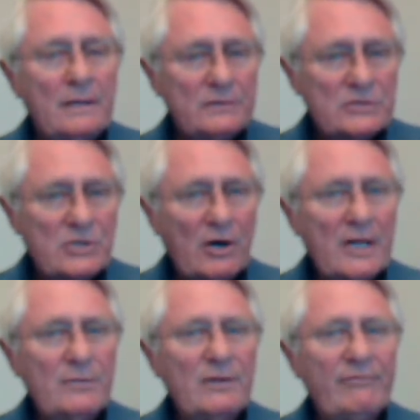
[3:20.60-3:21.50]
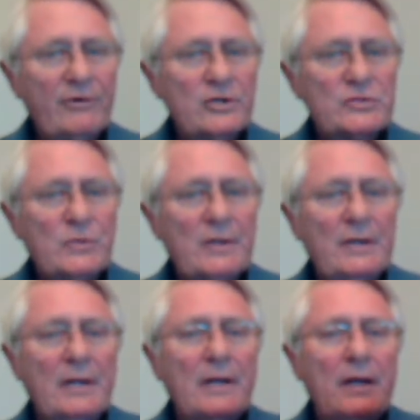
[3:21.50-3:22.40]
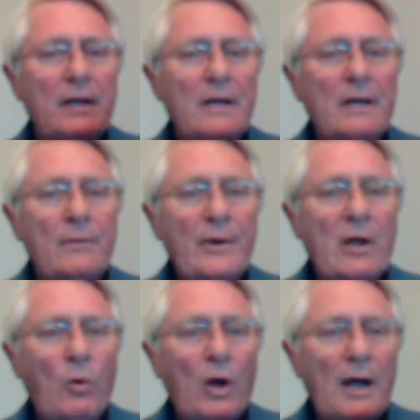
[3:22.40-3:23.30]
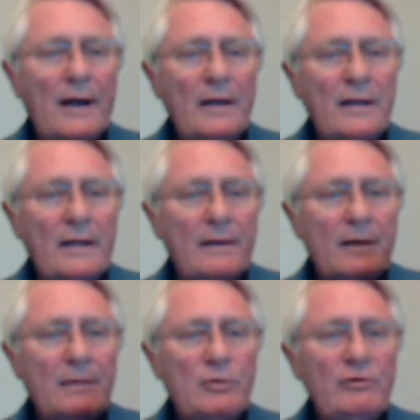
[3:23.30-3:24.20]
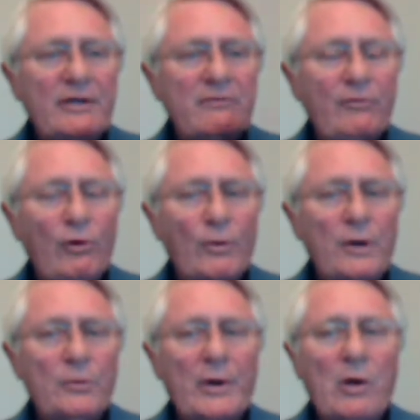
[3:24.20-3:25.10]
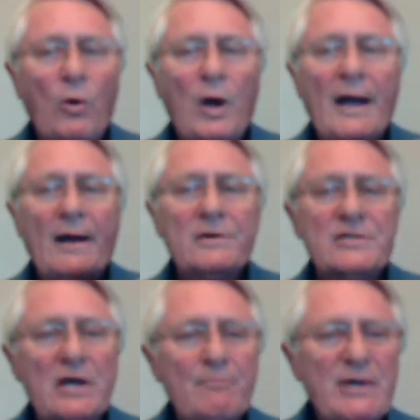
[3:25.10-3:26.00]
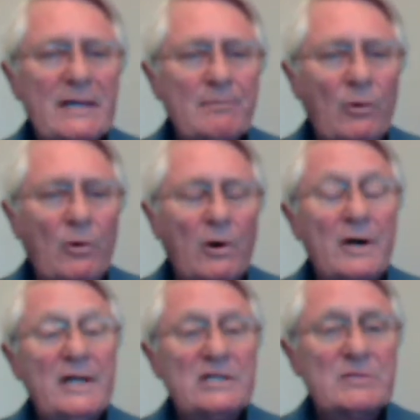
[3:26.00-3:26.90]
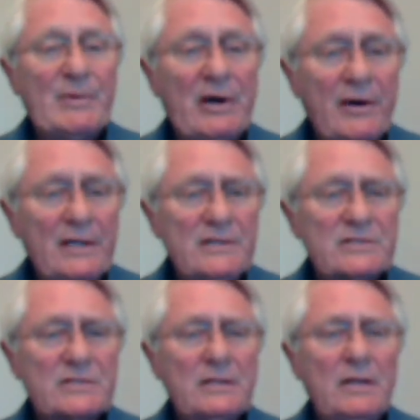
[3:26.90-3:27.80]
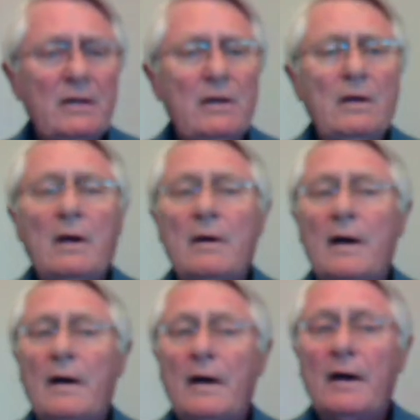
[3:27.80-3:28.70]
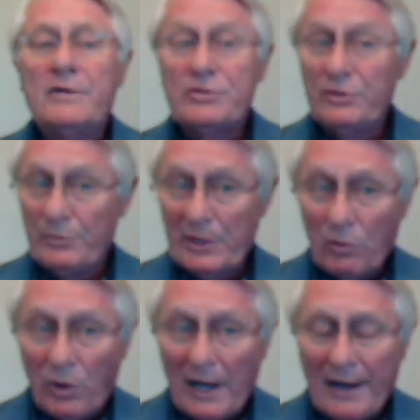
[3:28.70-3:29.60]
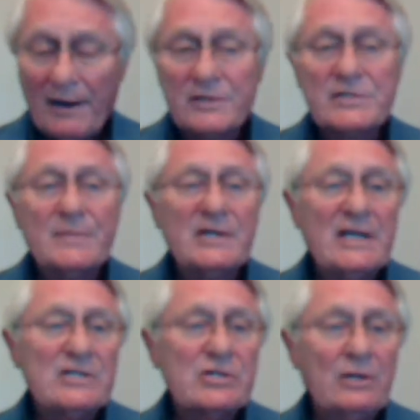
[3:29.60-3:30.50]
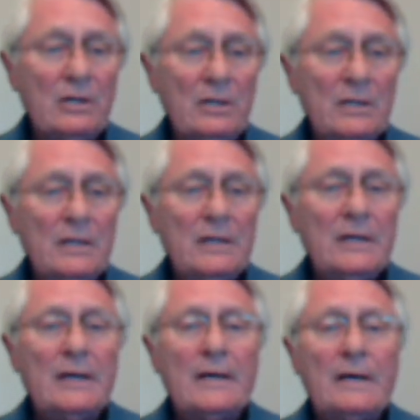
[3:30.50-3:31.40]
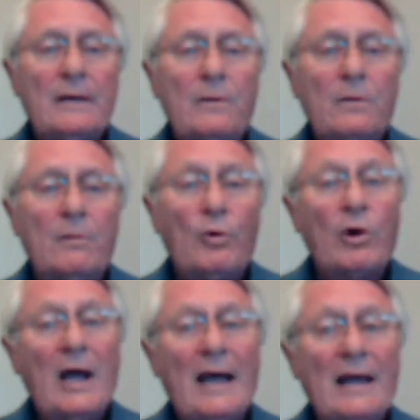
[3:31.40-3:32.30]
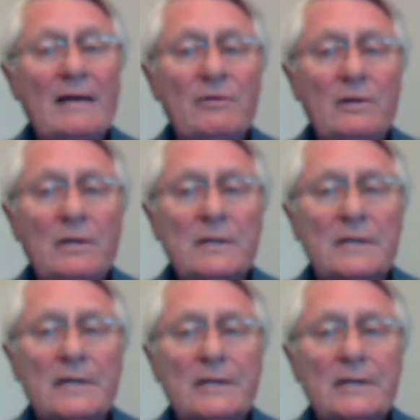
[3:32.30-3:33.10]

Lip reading: starting with the first one, and moving forward, requires a bit more experience, should require some additional or more high-level